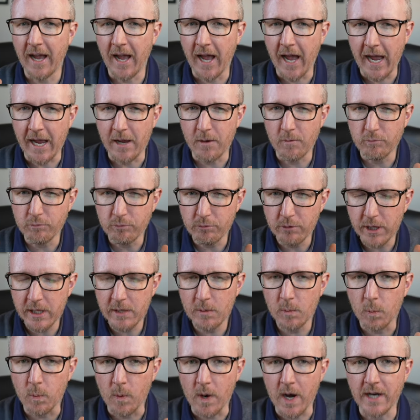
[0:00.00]
I really
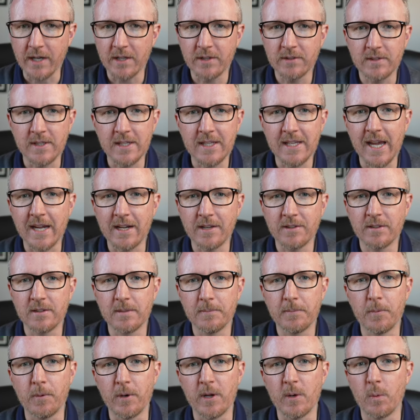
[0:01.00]
wanted to get it to the
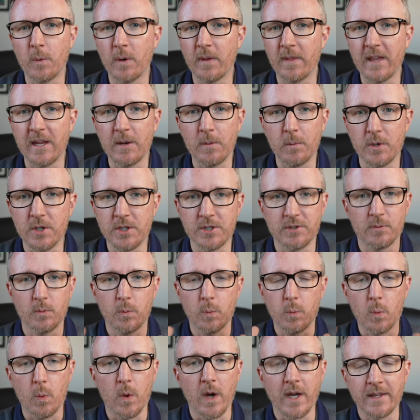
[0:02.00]
point where they were just
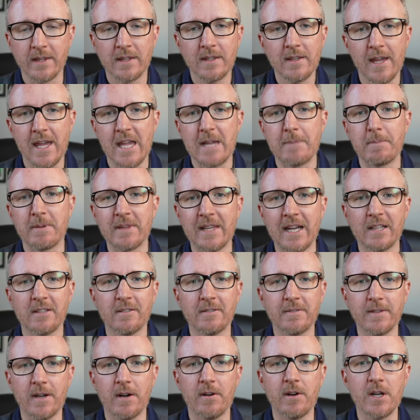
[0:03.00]
one take, but that's
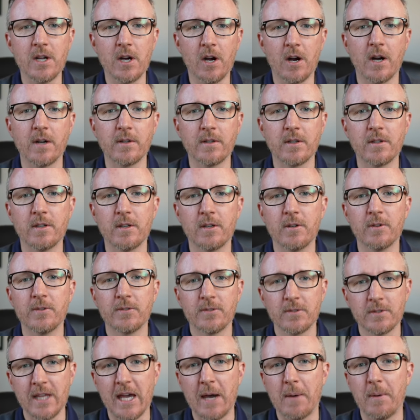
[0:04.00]
very hard to do.
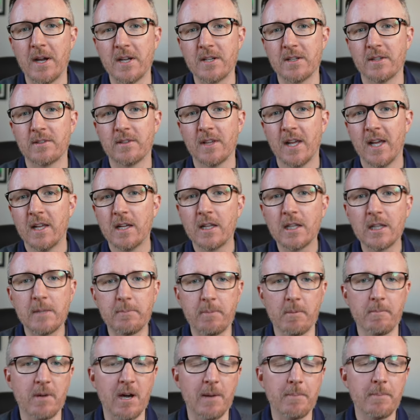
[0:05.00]
So now I just clip
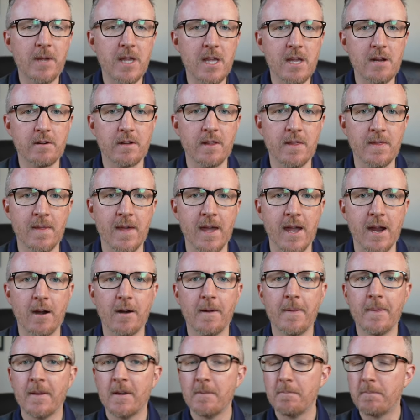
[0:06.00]
them up here and
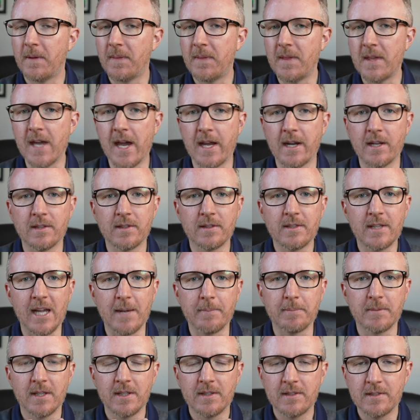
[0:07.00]
there, but the edits
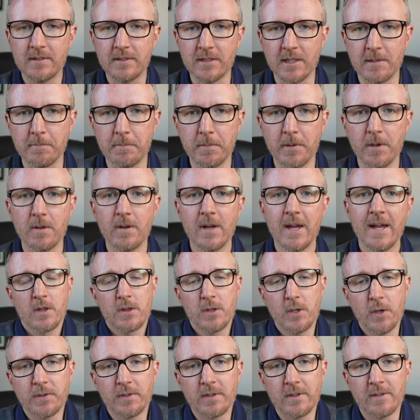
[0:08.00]
kept simple.
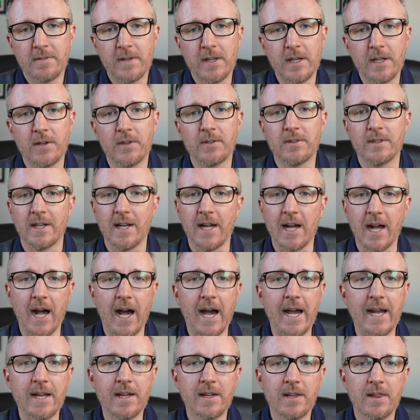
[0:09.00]
Those are the videos that
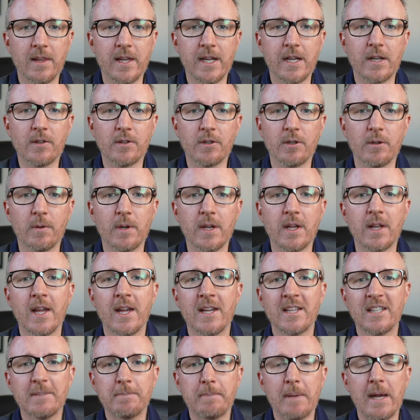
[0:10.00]
I like doing.
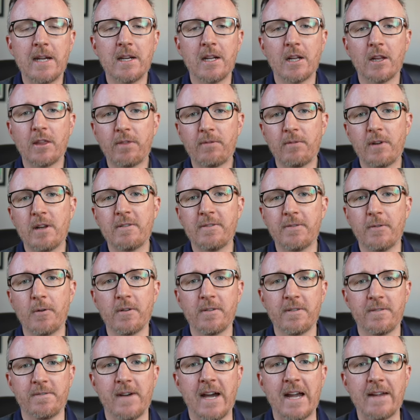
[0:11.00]
Spending 3,
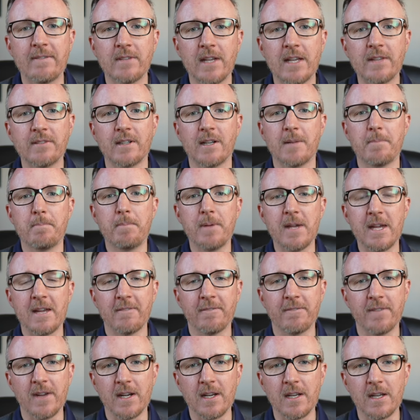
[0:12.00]
4, 5 days on a big
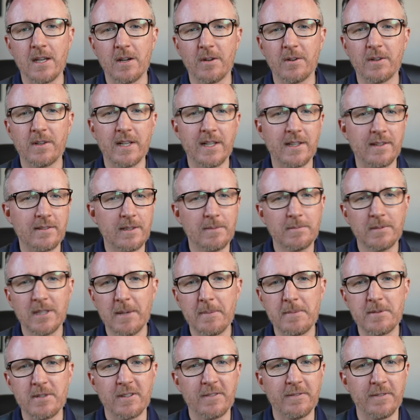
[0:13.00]
video can
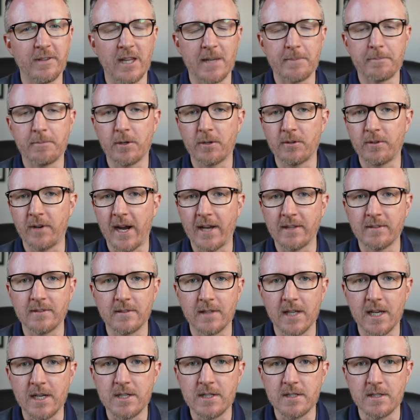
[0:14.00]
sometimes just feel like
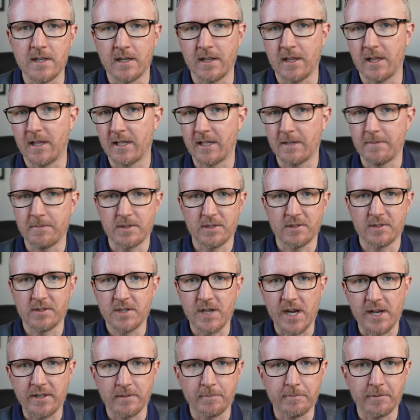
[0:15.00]
procrastination and like I'm just
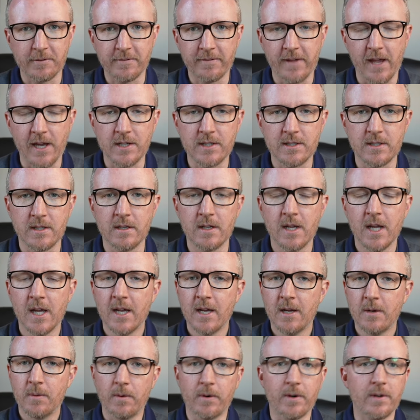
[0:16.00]
chasing perfection,
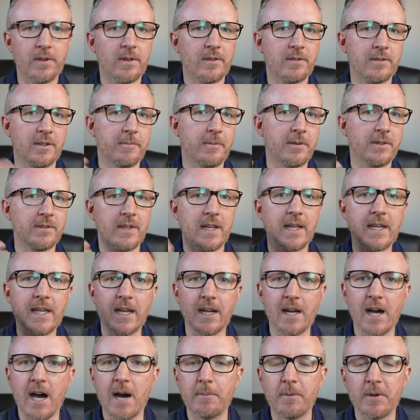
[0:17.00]
whereas it's almost like,
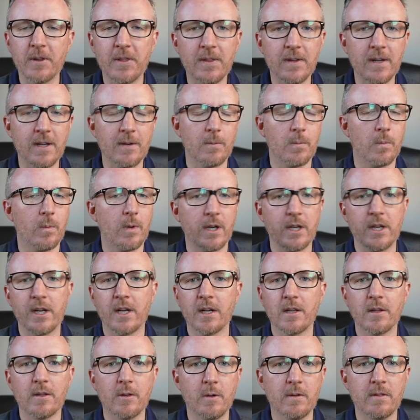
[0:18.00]
get on with it. What are you
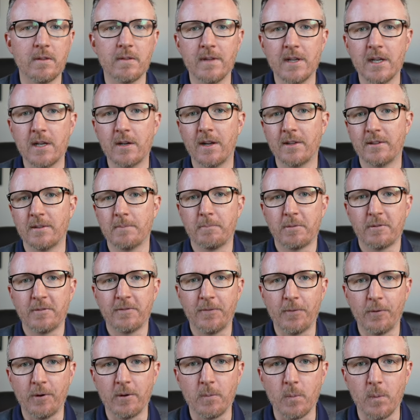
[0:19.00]
gonna do if the video doesn't
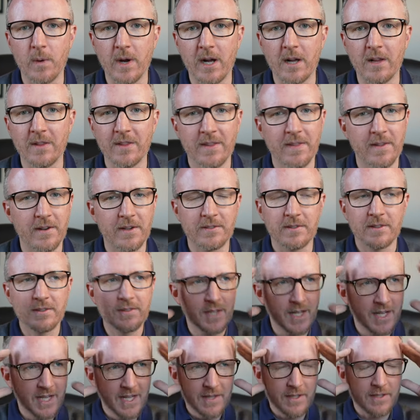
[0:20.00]
perform well? And there's
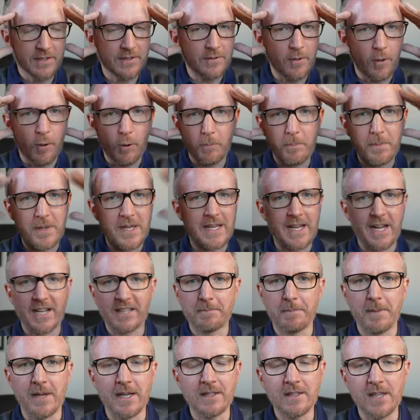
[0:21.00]
this whole big
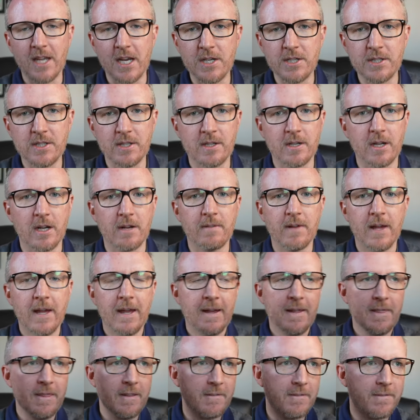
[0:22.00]
expectation of
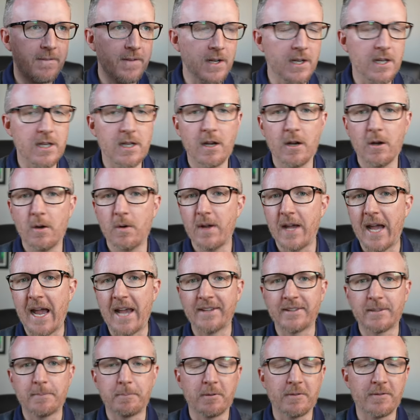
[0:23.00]
the video
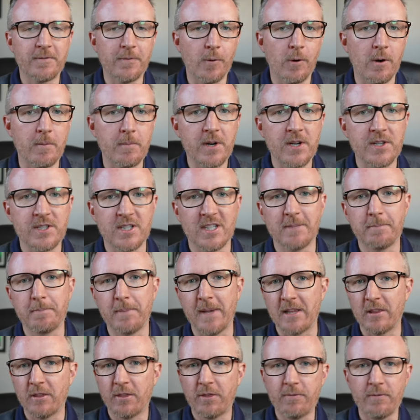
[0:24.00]
has to perform because you
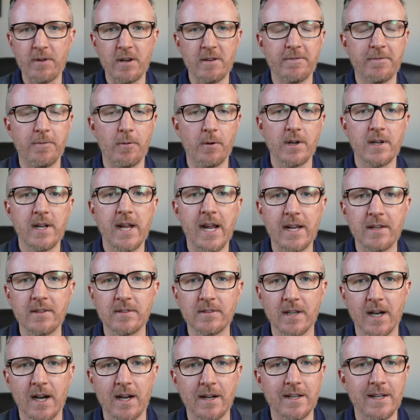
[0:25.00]
spent 3, 4
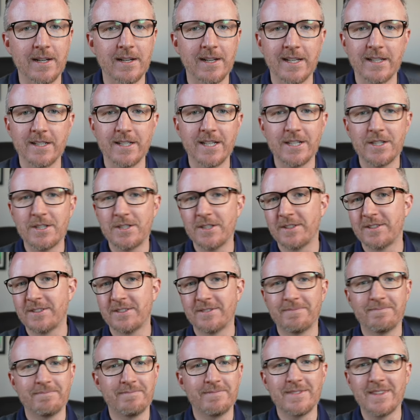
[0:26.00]
days on it. It
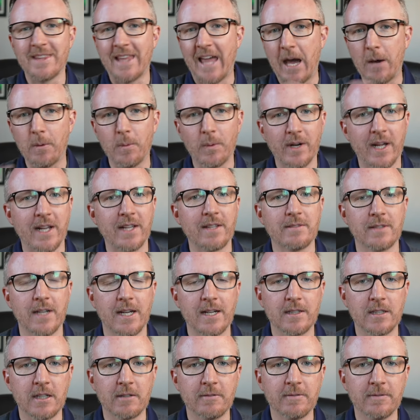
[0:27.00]
just, not what I
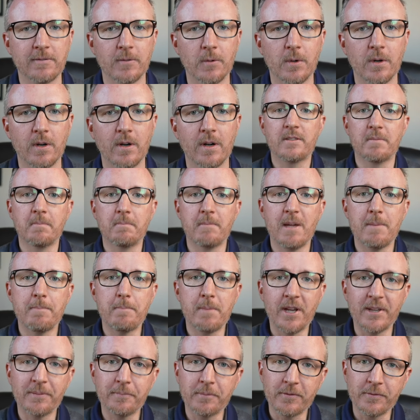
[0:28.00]
signed up for. Some of my
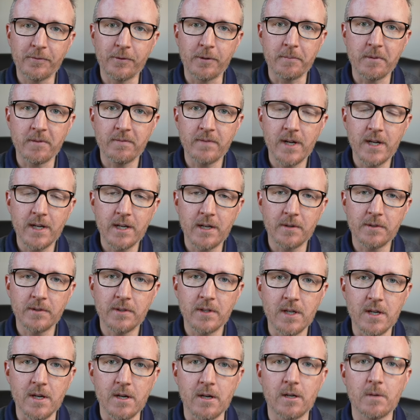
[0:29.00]
best performing videos
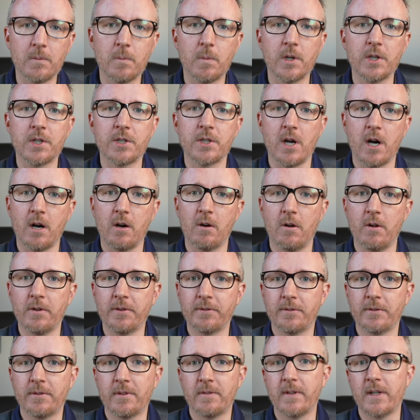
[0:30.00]
here, which are
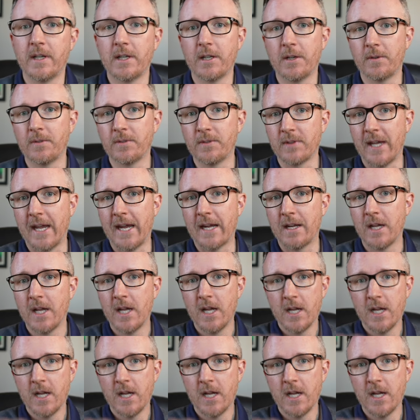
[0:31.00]
also the videos that